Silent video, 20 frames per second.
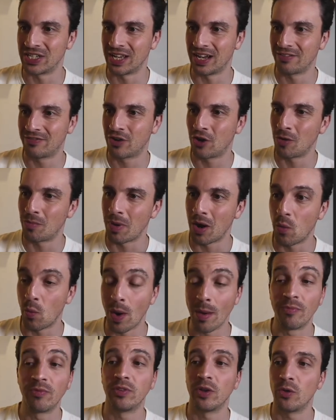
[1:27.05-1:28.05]
I've got my
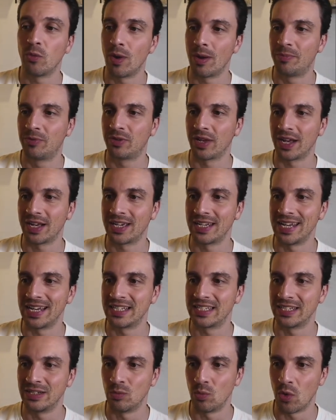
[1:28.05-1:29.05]
Webflow website
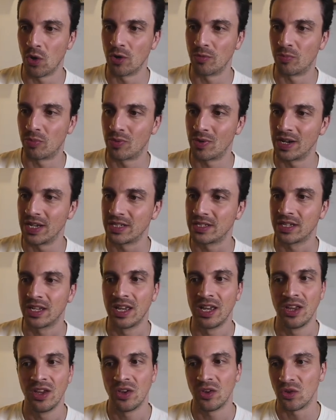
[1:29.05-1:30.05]
connected, WordPress,
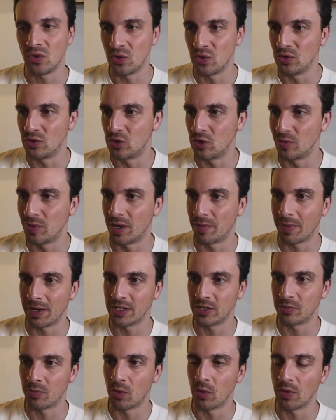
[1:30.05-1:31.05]
YouTube, and a
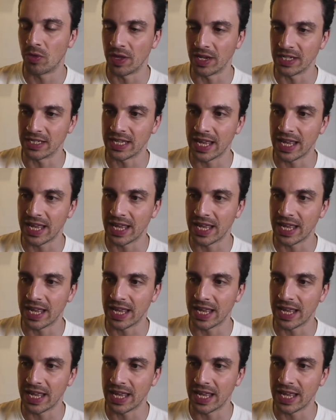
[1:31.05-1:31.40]
bunch more things.